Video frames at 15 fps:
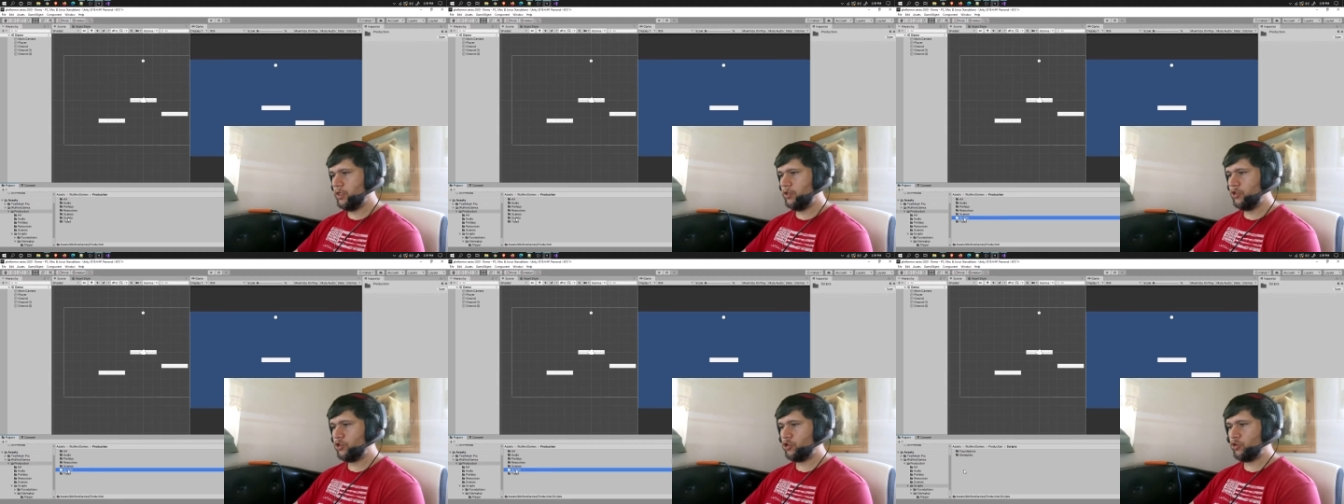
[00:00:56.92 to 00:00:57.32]

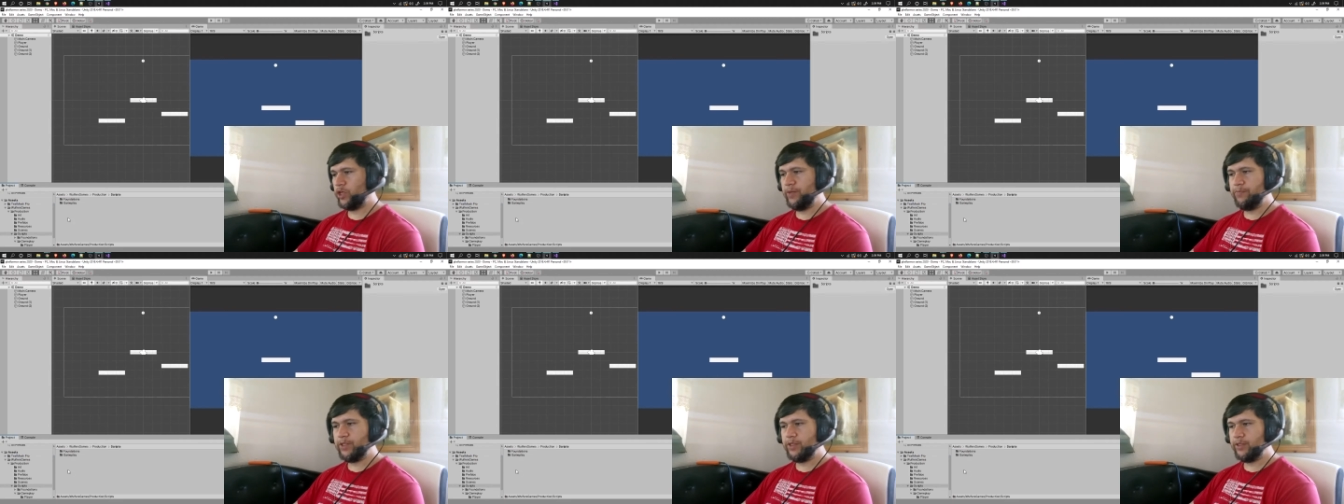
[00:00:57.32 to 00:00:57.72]

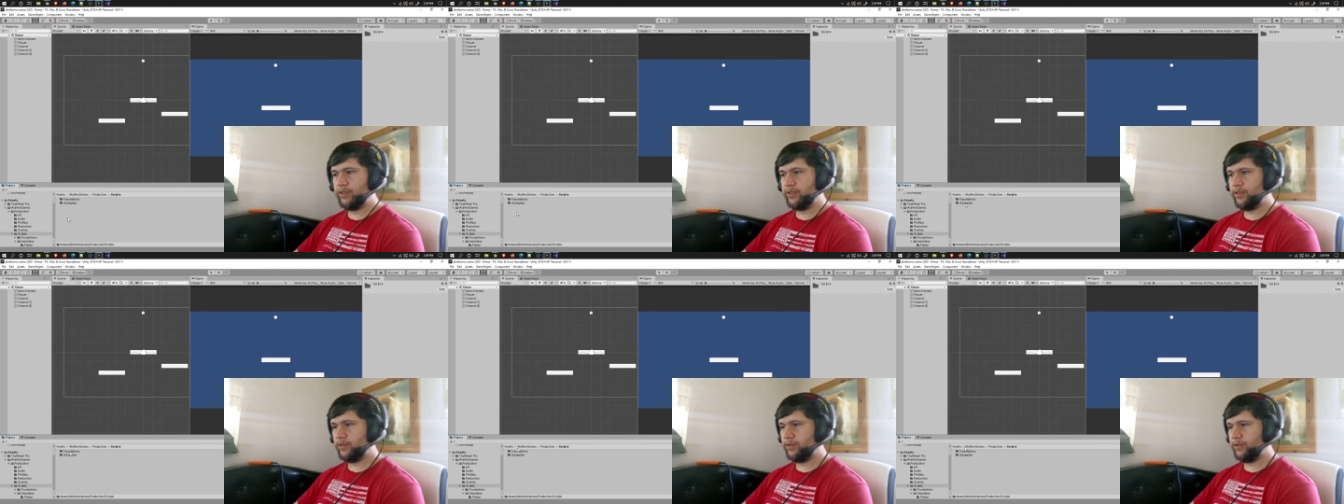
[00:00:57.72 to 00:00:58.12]

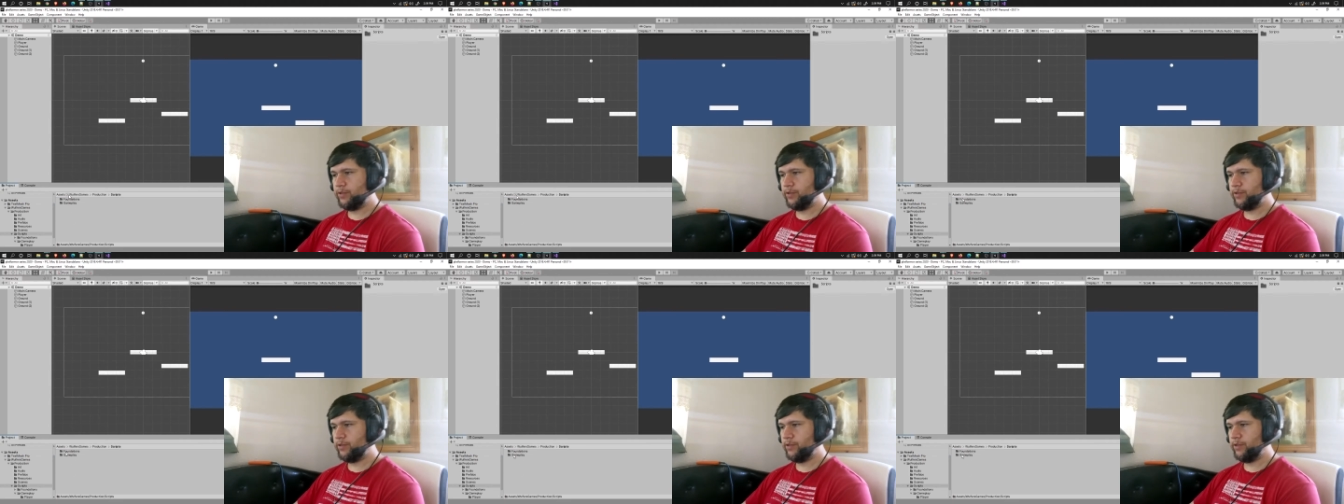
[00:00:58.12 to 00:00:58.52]
scripts,
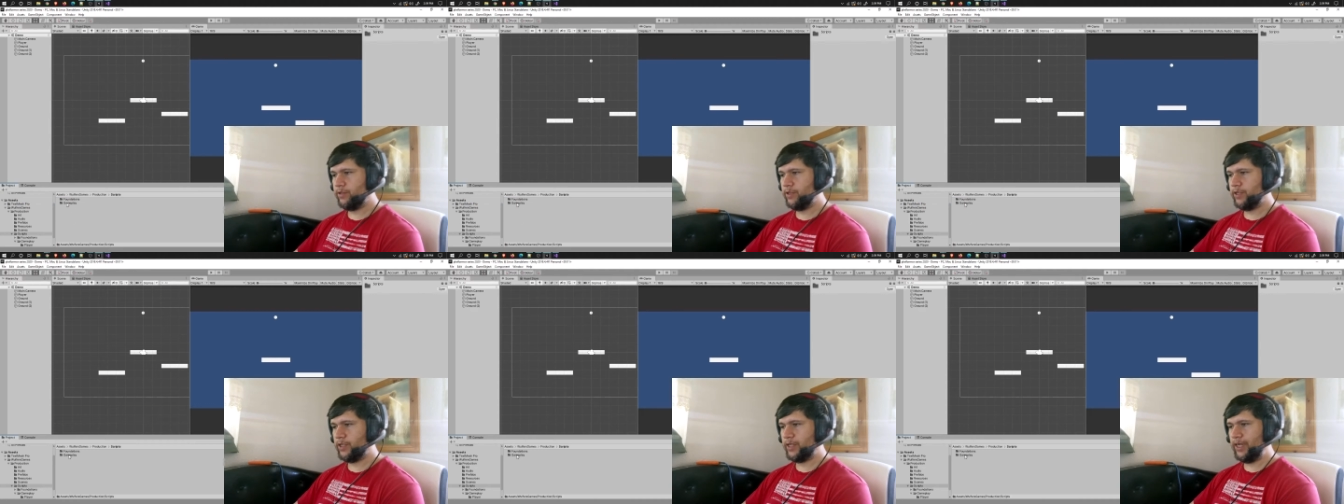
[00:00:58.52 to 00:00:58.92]

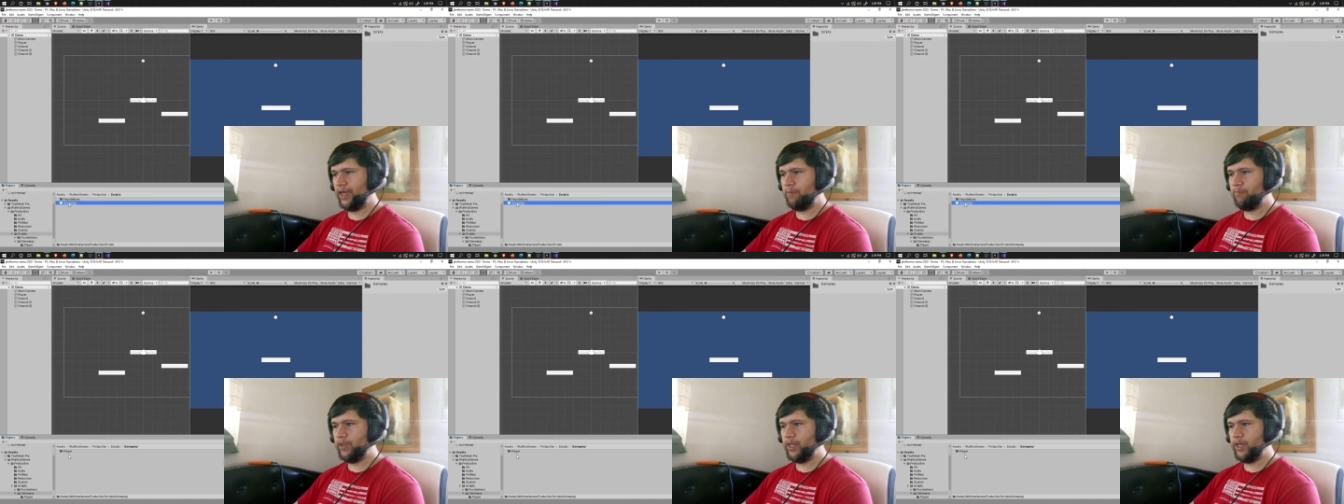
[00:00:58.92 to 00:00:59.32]

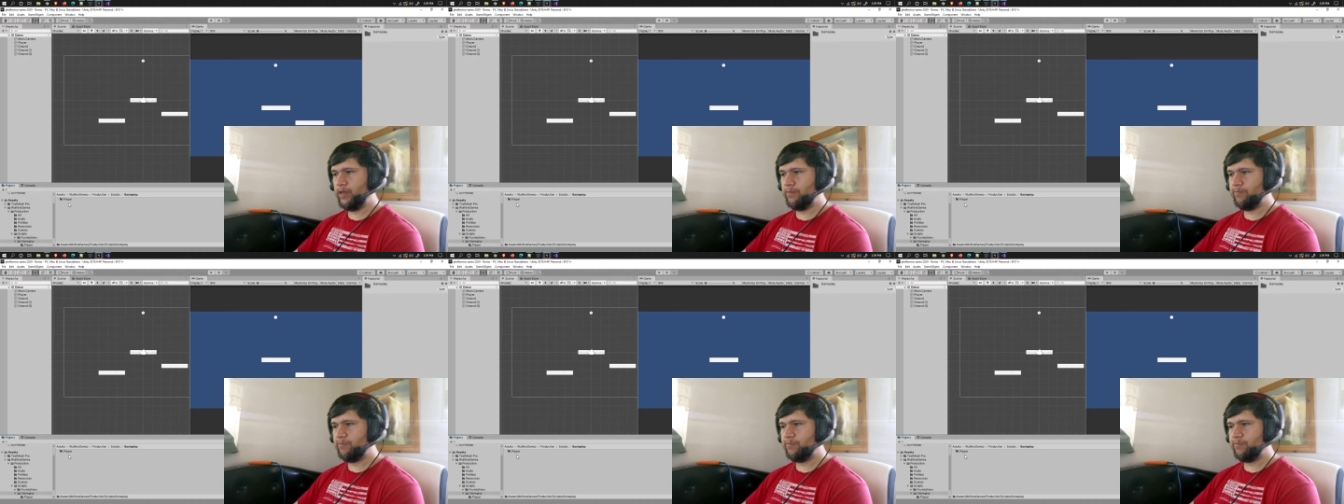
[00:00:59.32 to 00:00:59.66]
gameplay,